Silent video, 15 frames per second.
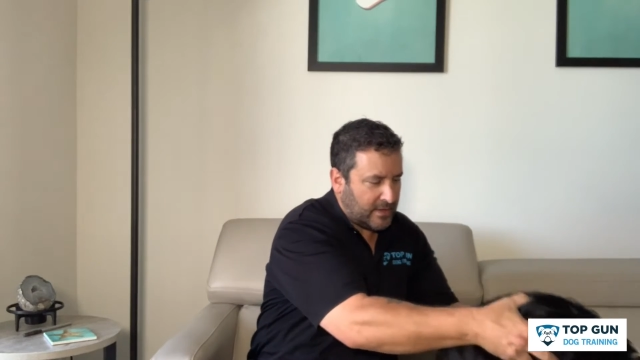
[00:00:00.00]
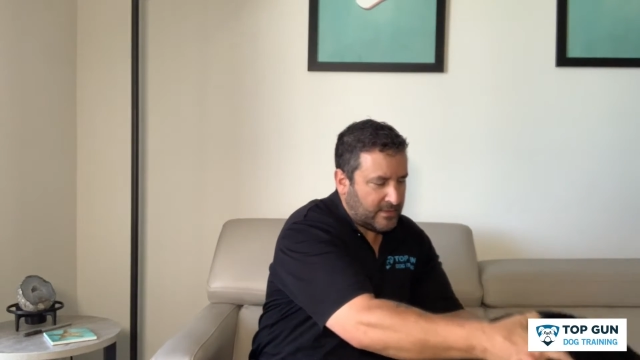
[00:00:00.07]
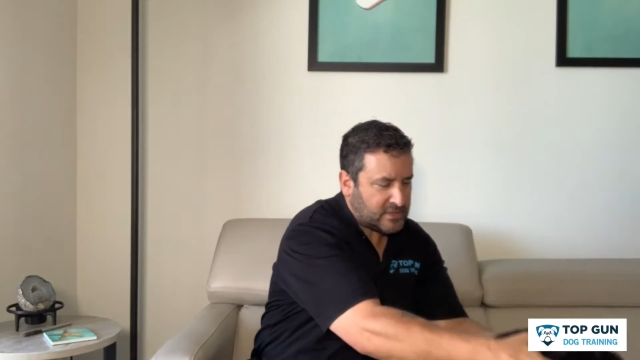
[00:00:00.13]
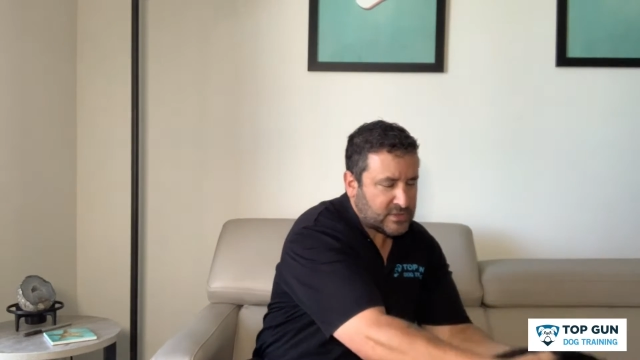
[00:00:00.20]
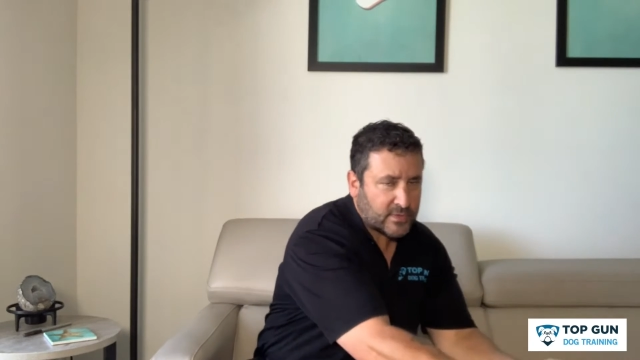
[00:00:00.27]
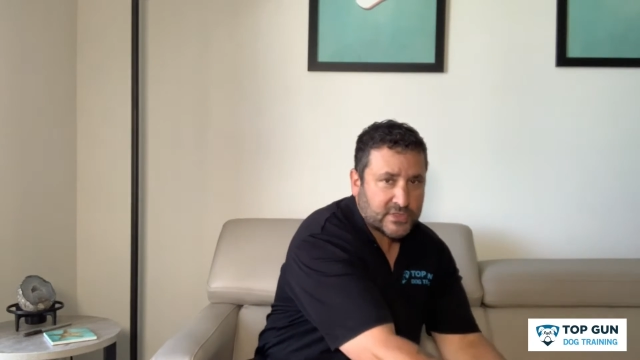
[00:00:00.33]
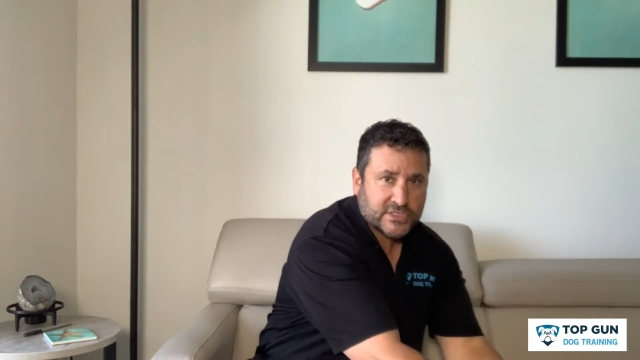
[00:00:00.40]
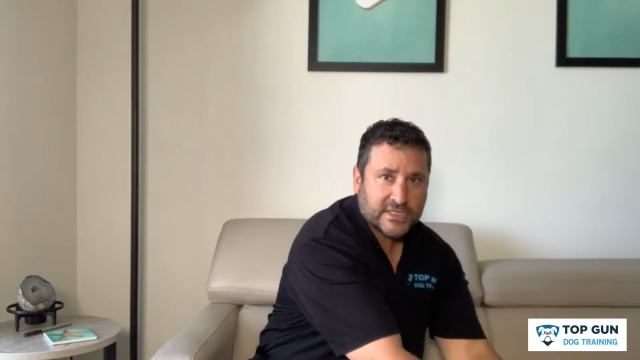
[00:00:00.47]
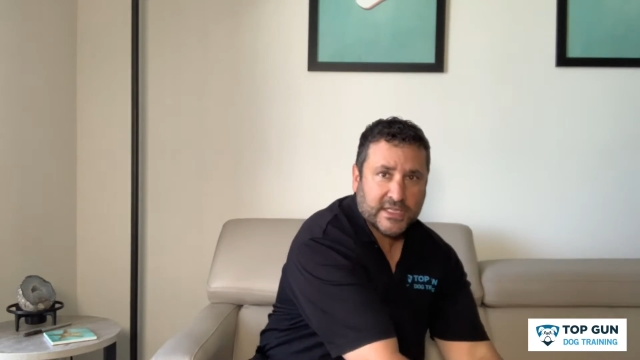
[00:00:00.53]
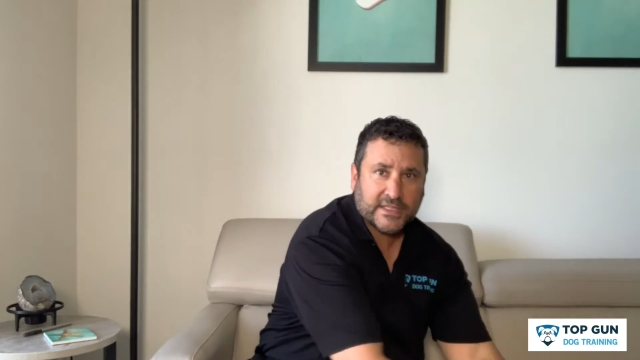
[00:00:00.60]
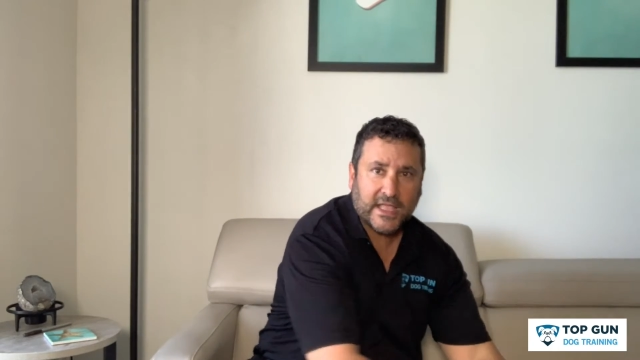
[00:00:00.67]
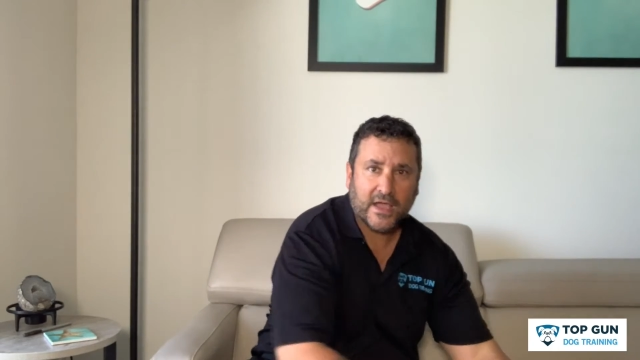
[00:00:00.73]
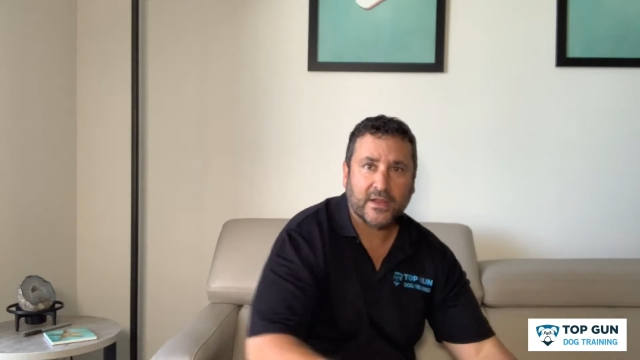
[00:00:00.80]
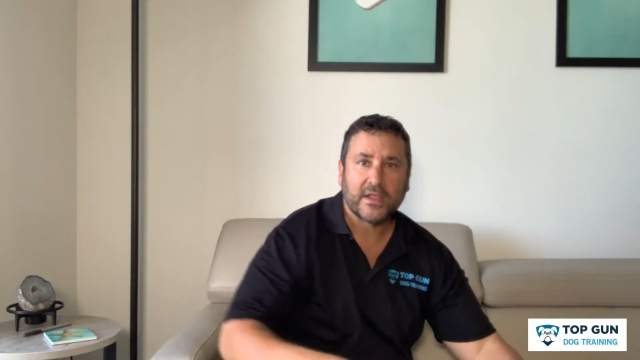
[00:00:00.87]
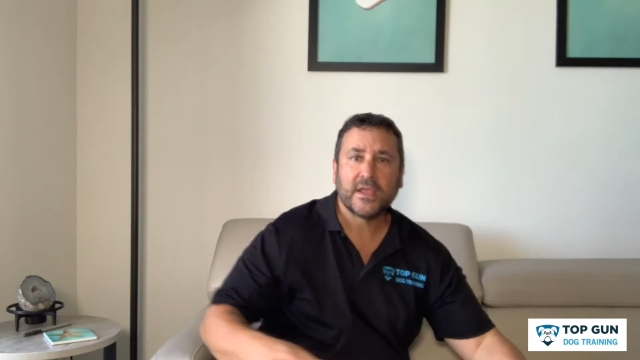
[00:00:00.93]
She wants to get
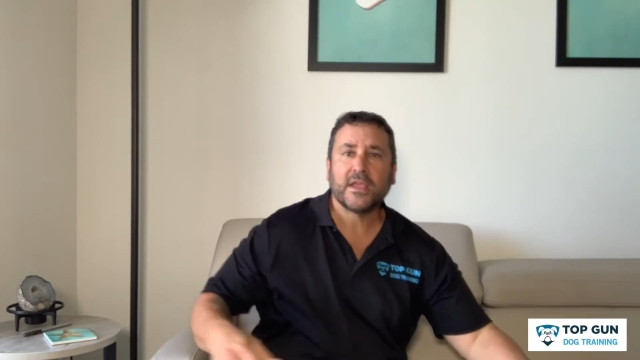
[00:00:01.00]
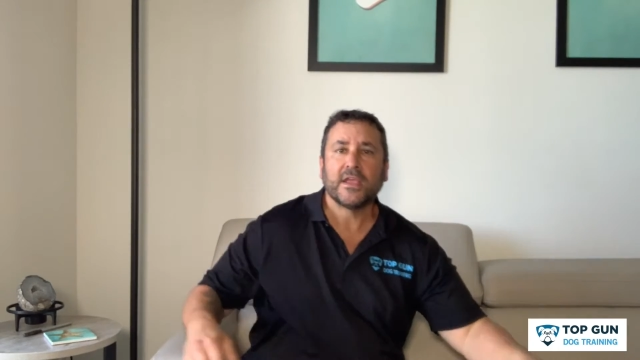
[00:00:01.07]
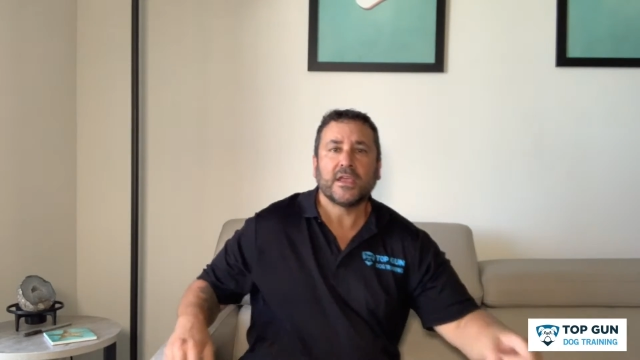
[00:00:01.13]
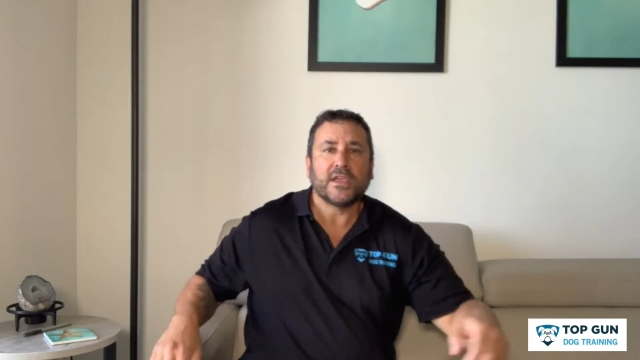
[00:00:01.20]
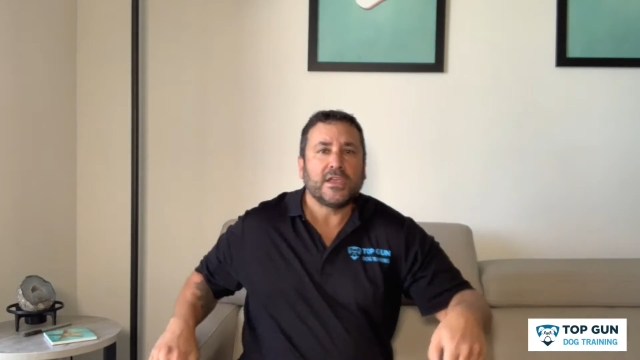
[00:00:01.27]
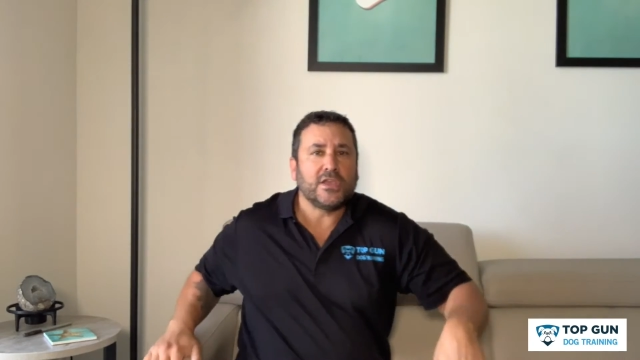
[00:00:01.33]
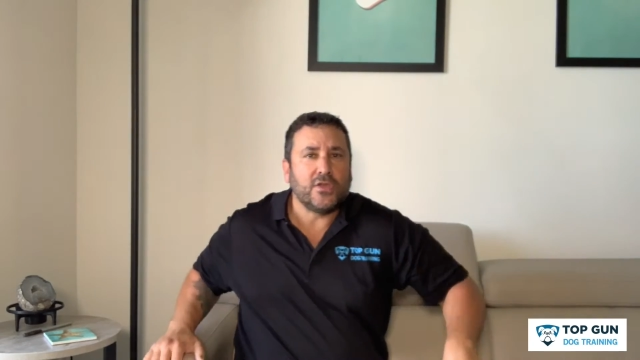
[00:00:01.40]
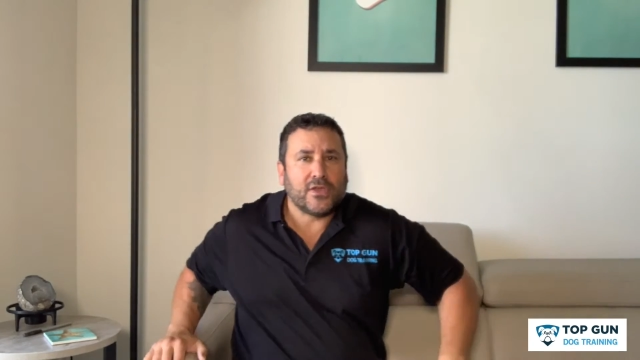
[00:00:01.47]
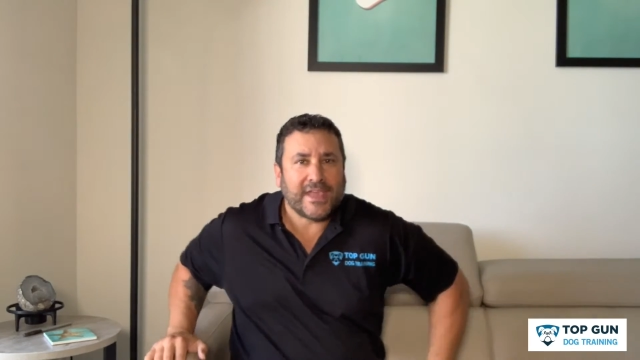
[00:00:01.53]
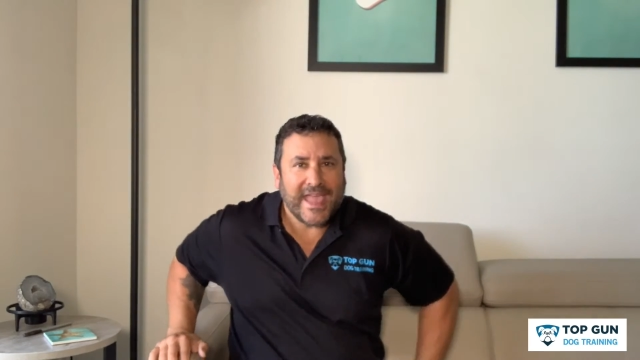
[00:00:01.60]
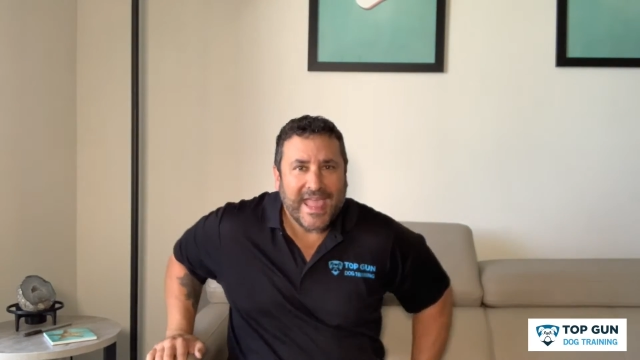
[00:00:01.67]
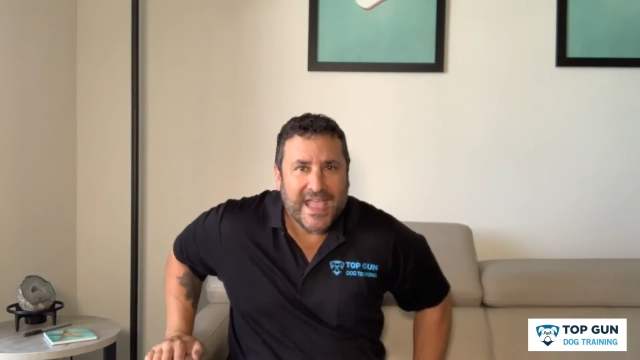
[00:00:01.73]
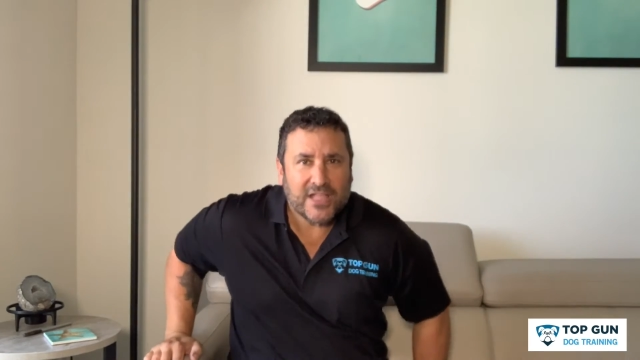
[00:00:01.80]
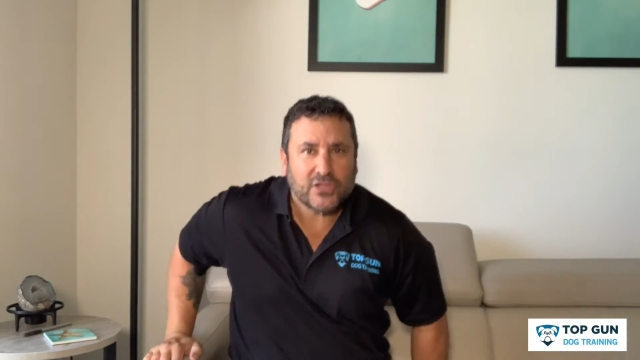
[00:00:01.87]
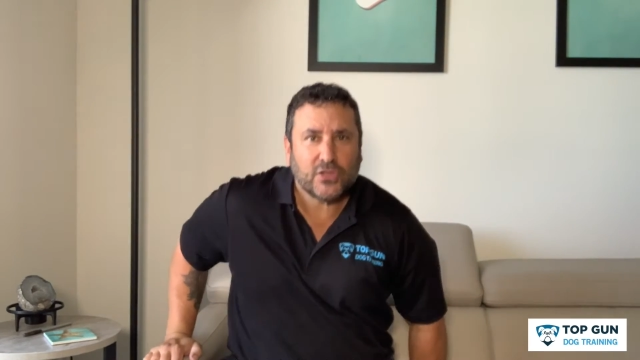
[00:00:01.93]
down. You
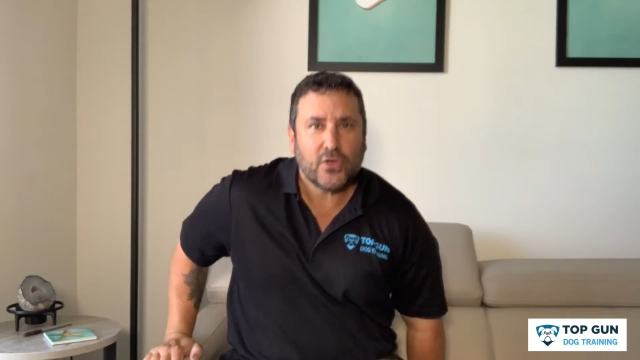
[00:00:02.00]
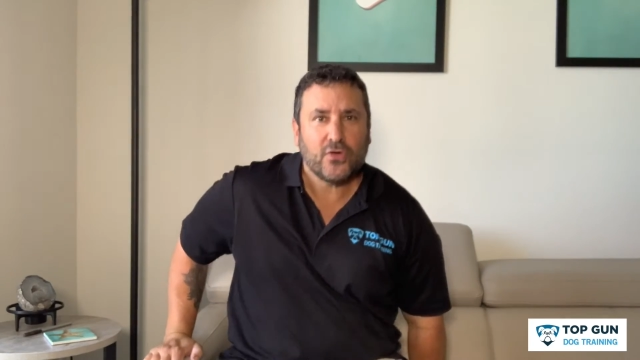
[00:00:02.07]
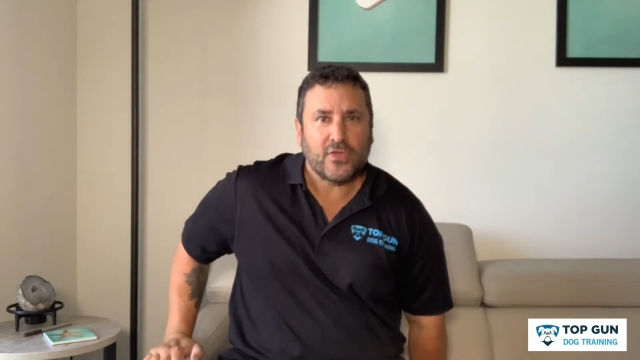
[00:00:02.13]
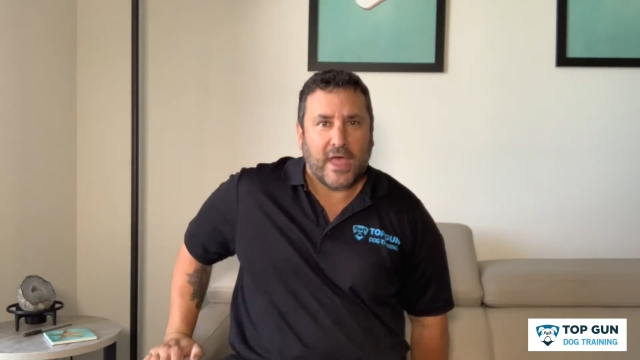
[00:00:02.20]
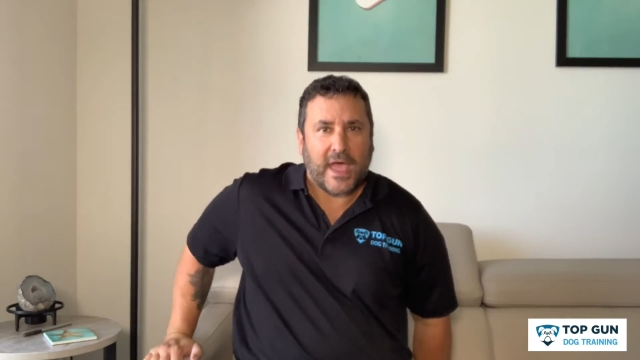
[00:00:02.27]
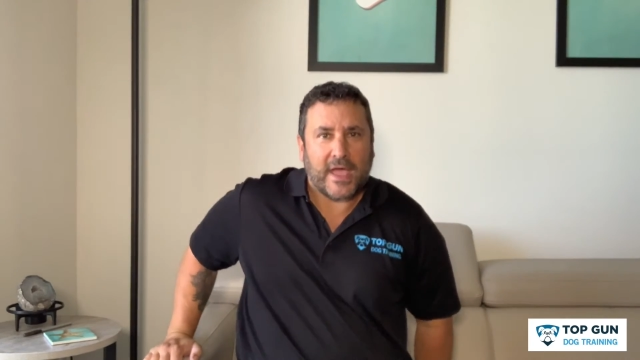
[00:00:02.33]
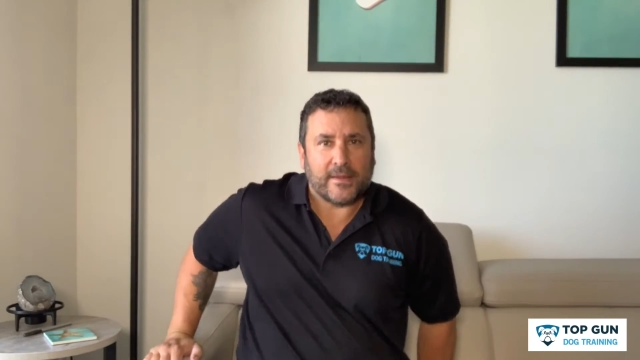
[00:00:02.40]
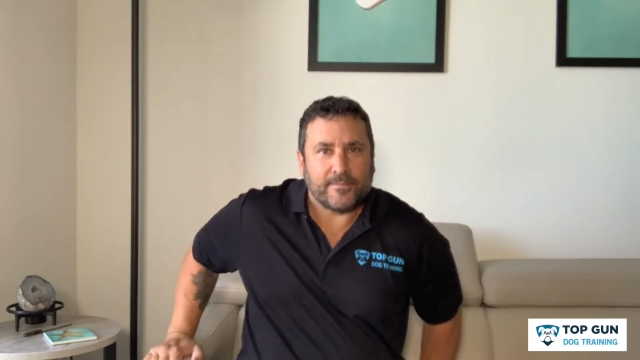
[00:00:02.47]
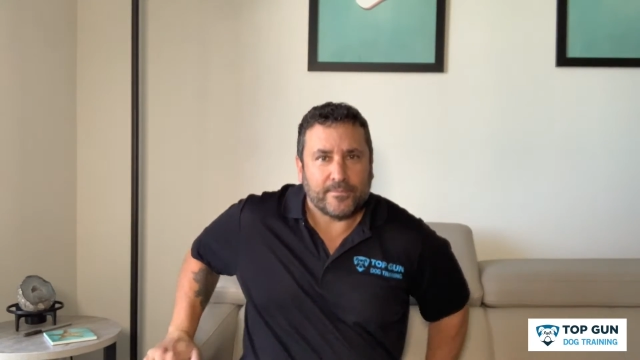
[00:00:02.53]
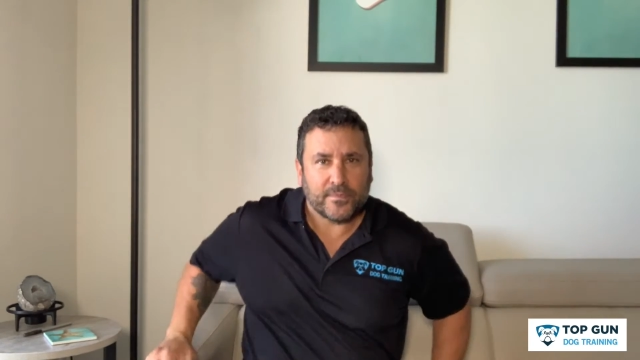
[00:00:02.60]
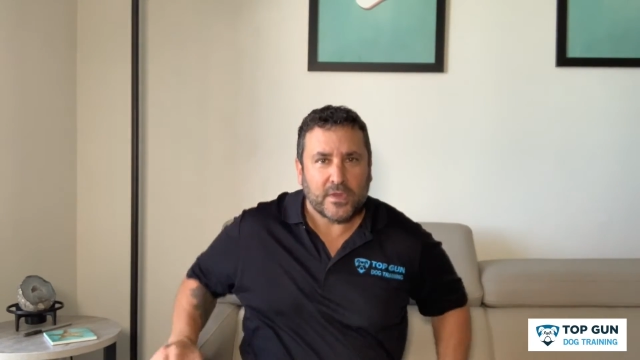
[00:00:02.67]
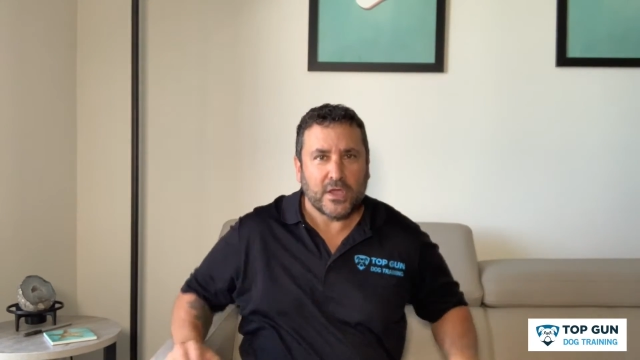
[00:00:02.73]
can't do that.